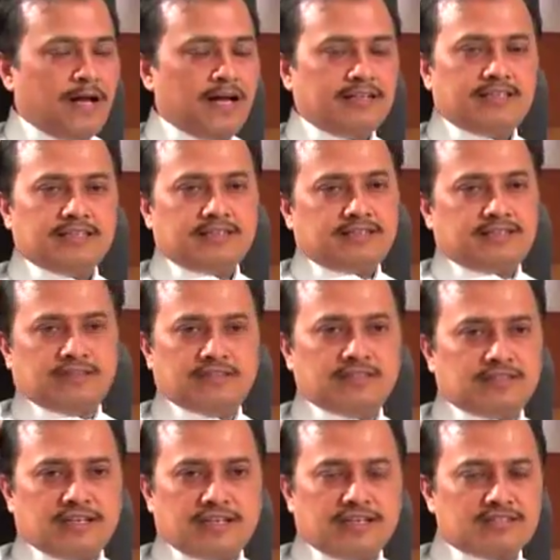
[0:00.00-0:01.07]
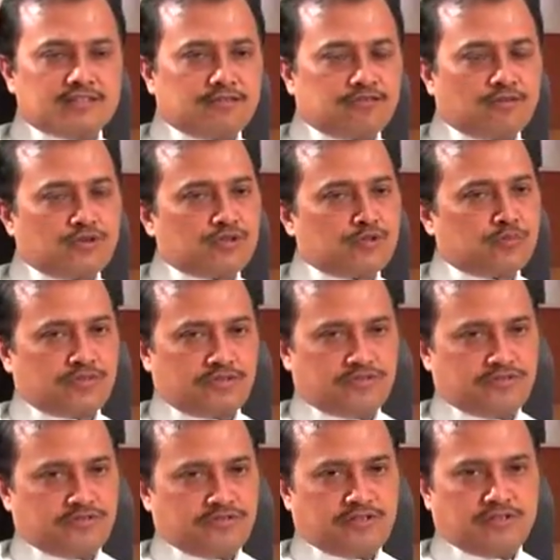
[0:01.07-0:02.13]
And the third thing is, of course,
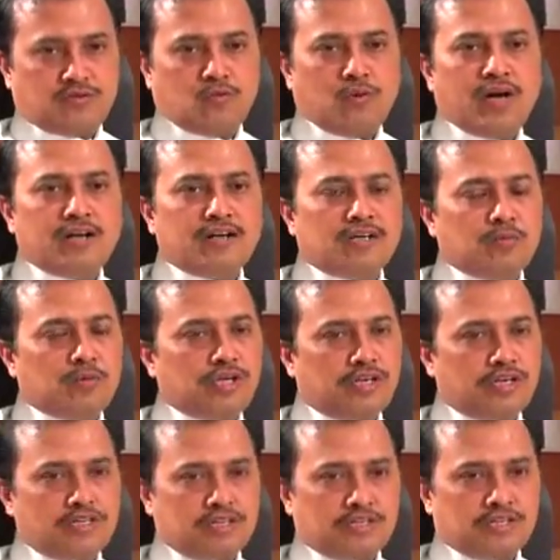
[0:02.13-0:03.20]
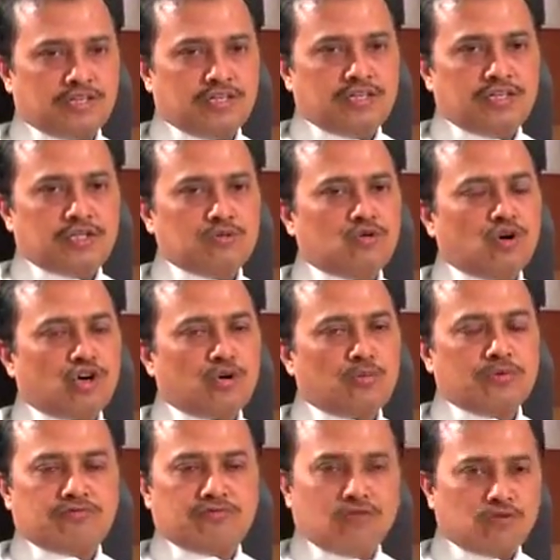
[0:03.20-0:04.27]
precision. While communicating, you got to
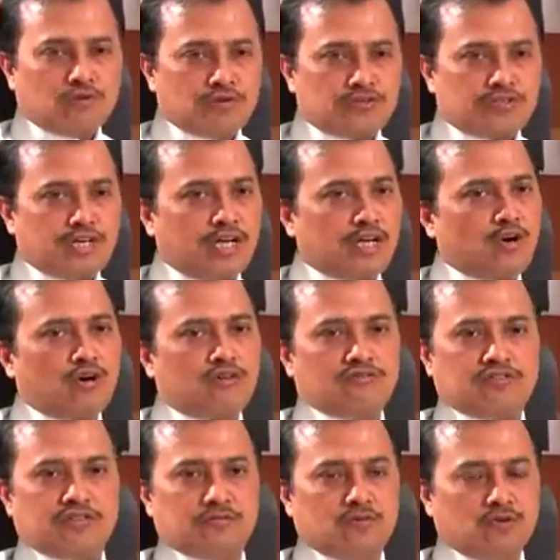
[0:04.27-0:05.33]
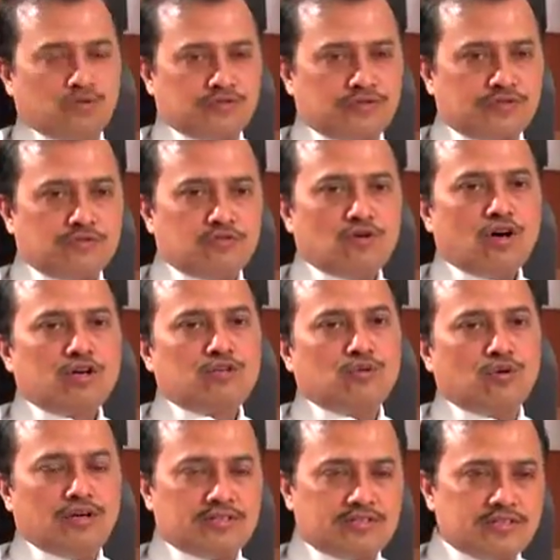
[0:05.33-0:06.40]
be focused and not verbose. You got to
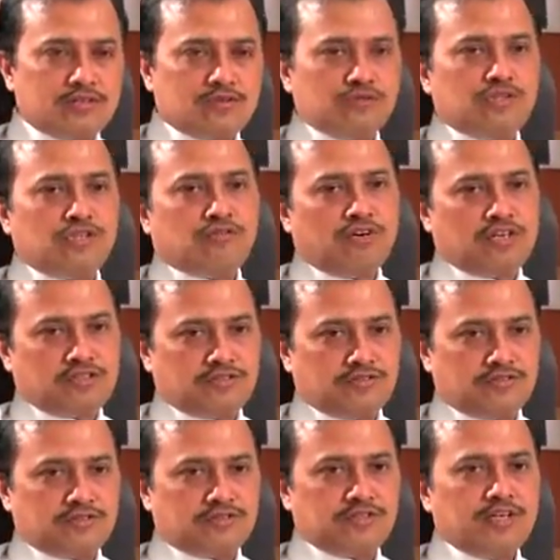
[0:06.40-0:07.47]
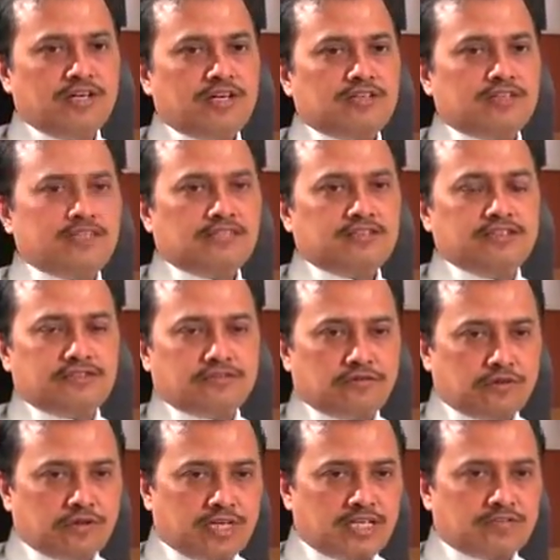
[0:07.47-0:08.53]
listen to the questions that the
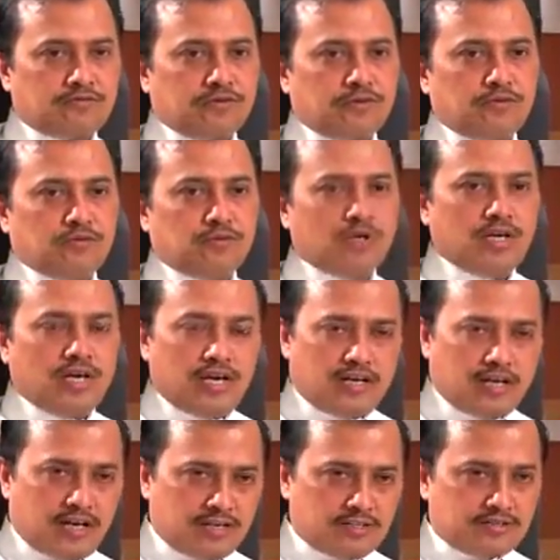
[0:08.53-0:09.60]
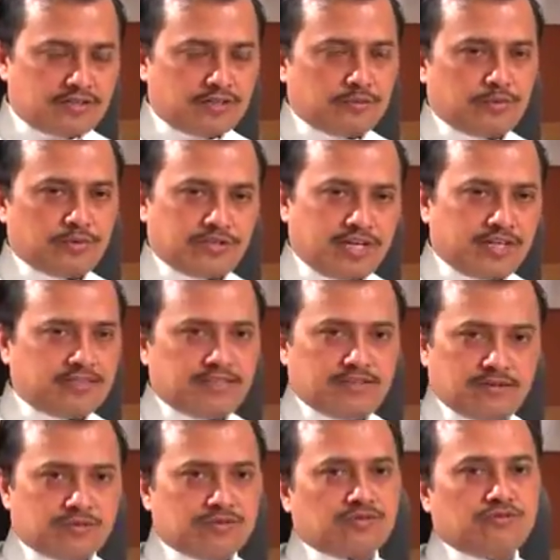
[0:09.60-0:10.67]
interviewer has for you and answer precisely those